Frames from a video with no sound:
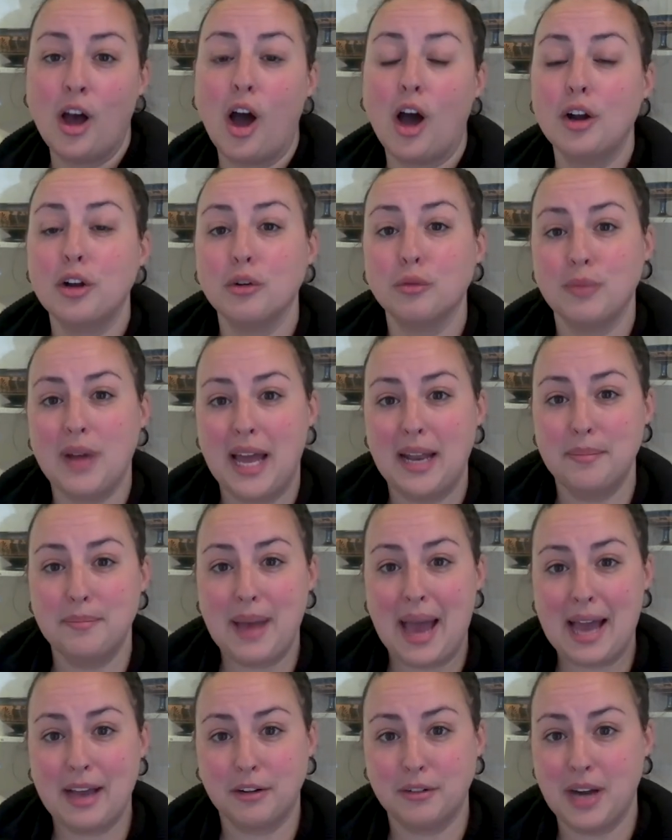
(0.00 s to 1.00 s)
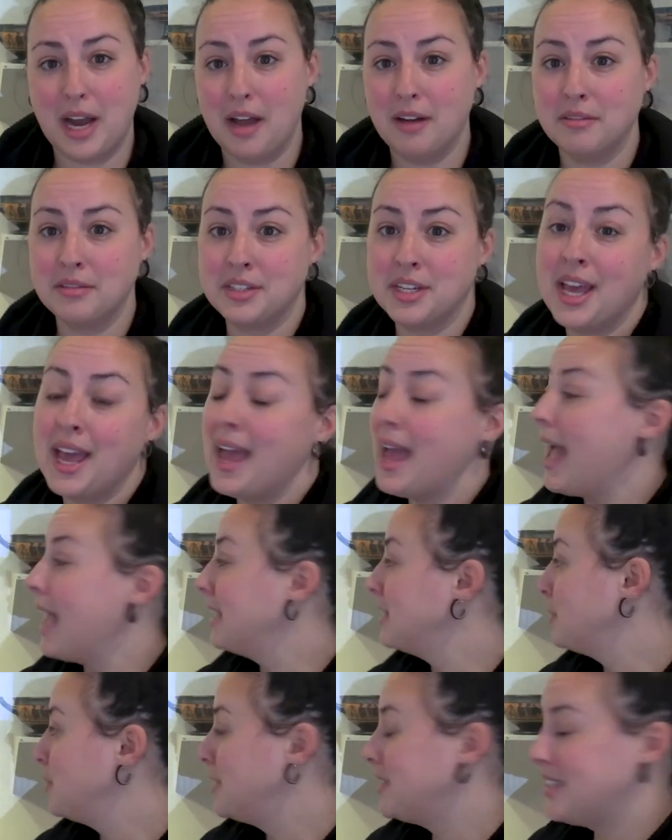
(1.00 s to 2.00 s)
on a red background,
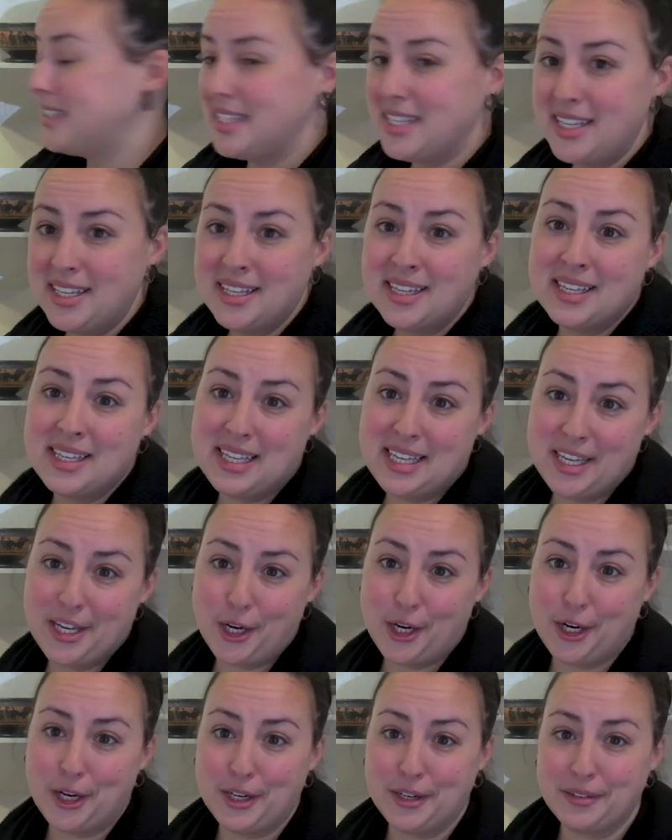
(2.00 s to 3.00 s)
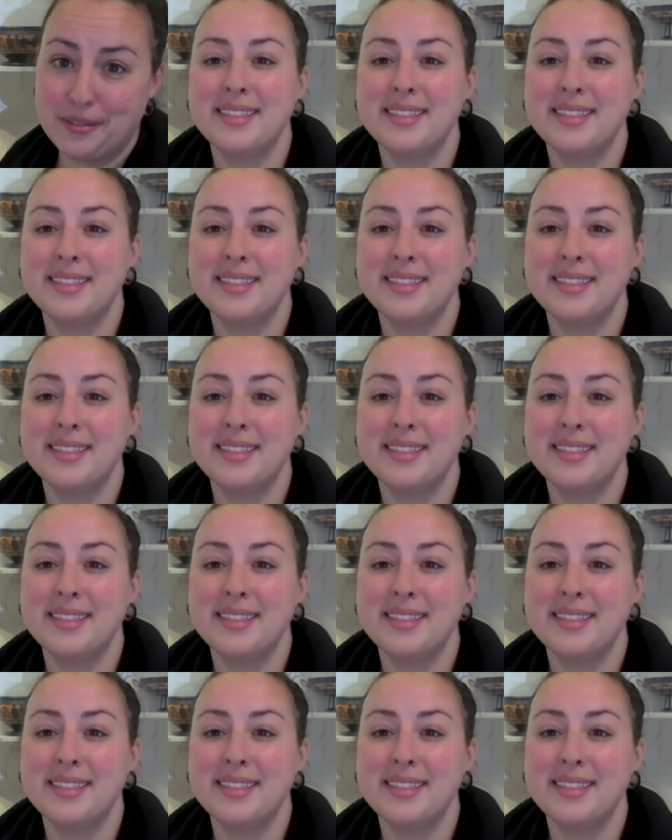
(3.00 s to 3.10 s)
as we see here.